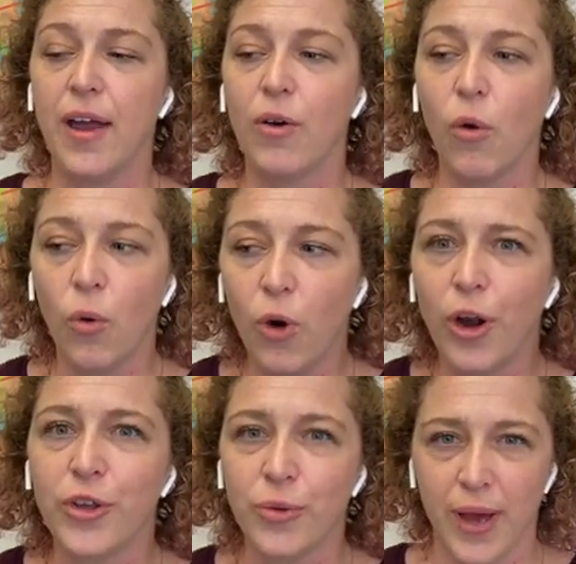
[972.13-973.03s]
Or
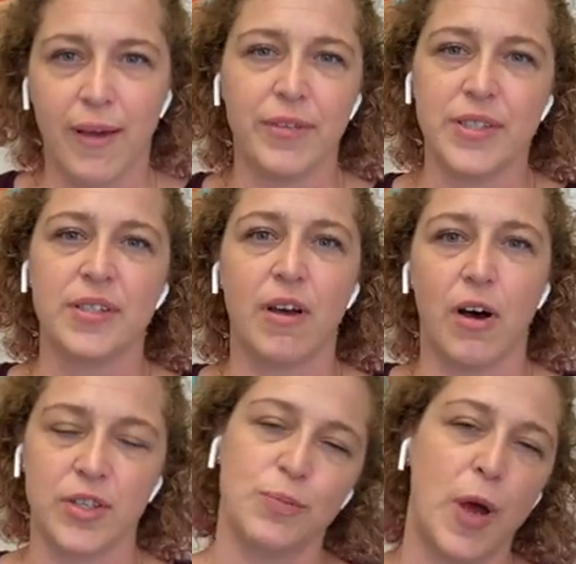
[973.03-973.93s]
you have this
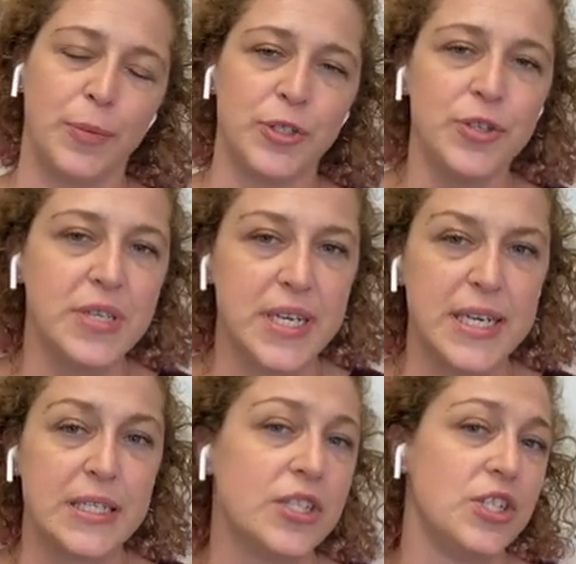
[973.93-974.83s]
awesome
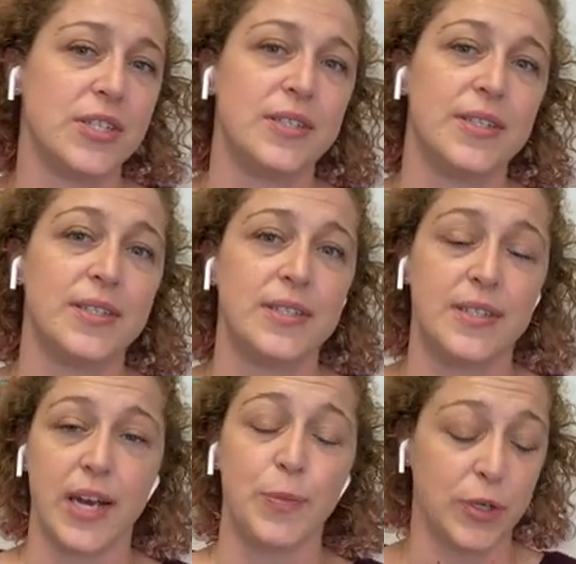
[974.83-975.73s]
opportunity to just
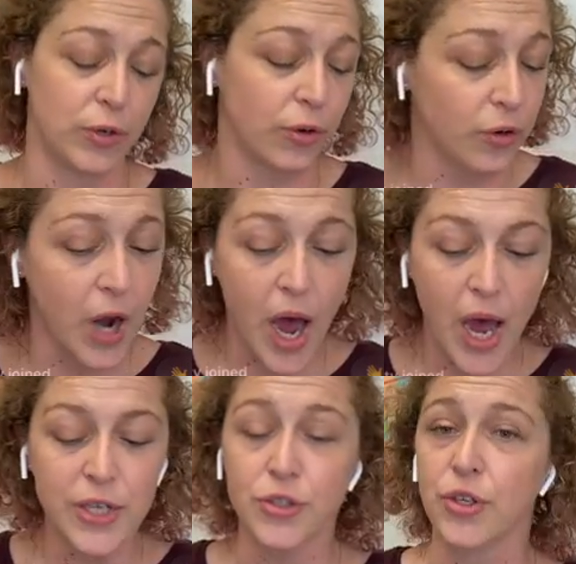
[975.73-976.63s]
set up in your
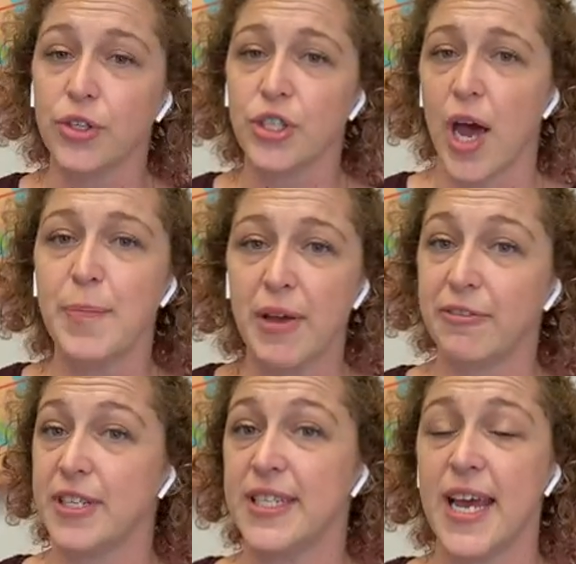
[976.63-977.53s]
garage or your shop
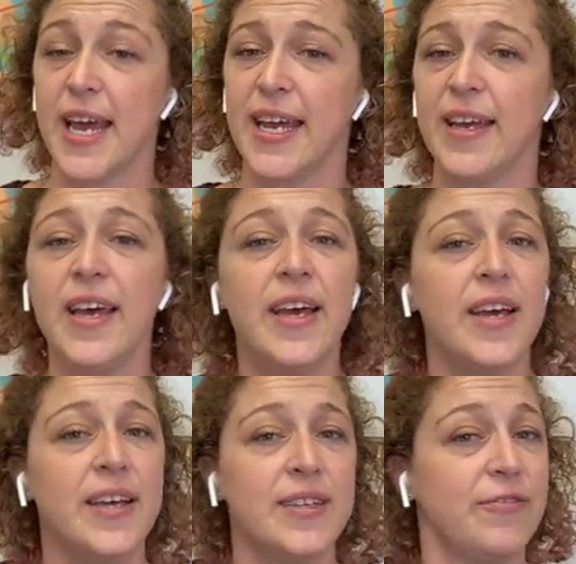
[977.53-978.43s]
every day,
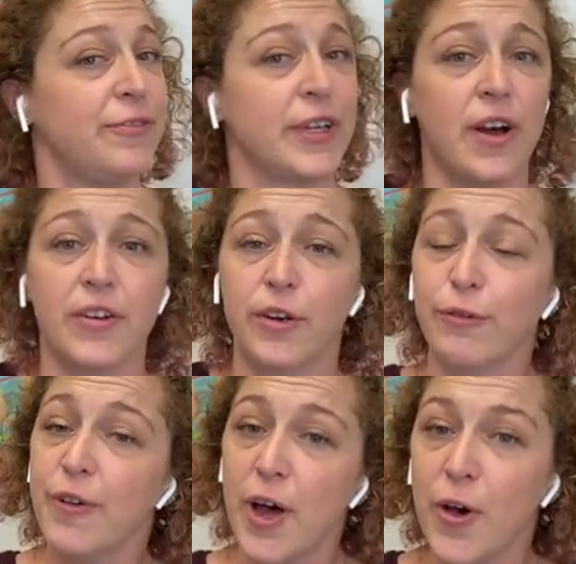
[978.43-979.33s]
flick on your
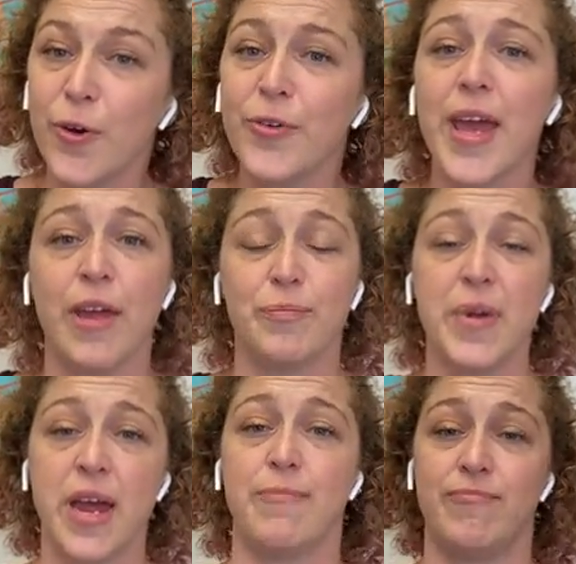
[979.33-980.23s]
phone, and
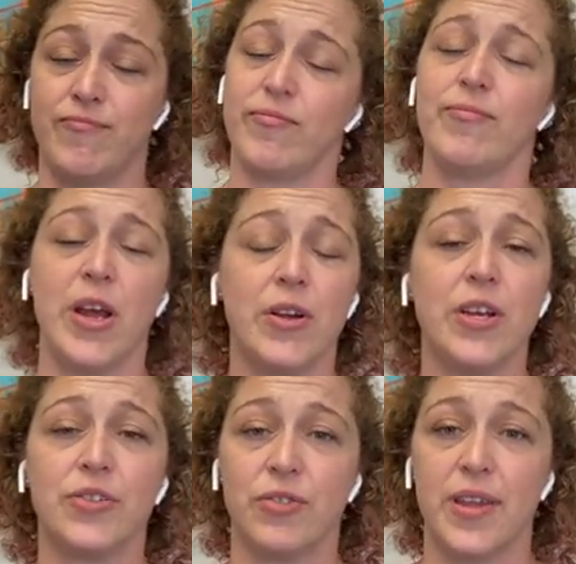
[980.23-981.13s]
bam, Mary
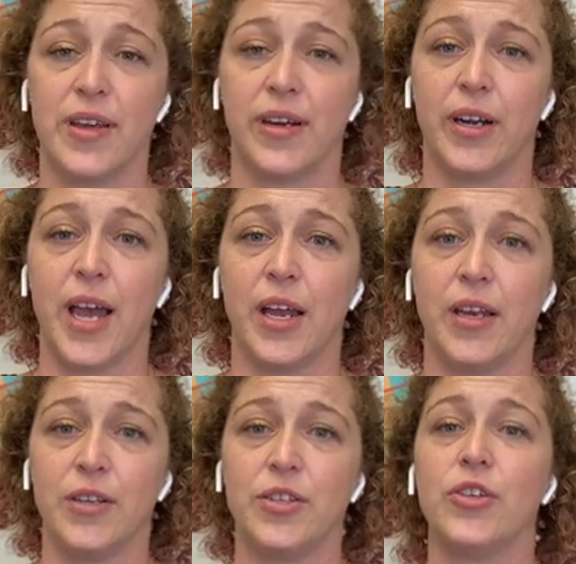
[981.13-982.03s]
is right there,
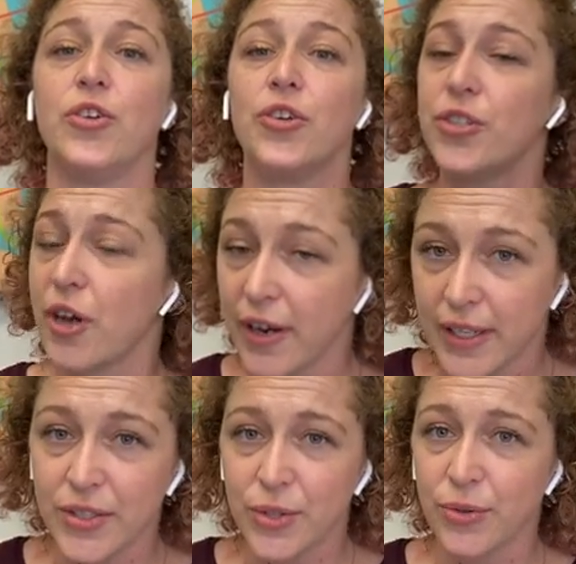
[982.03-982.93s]
and you're
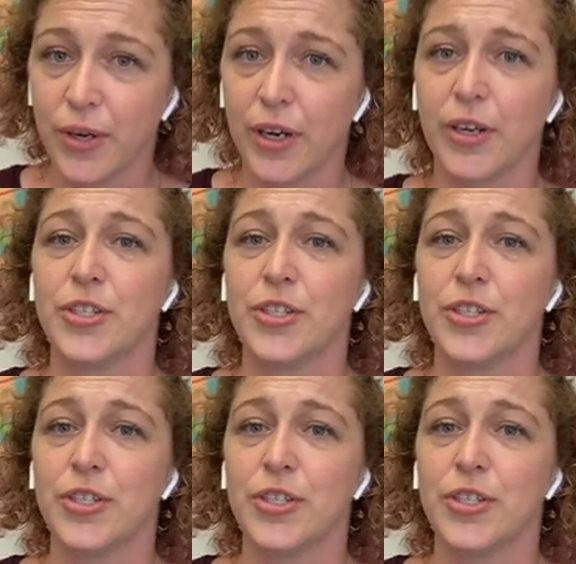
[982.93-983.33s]
talking to her.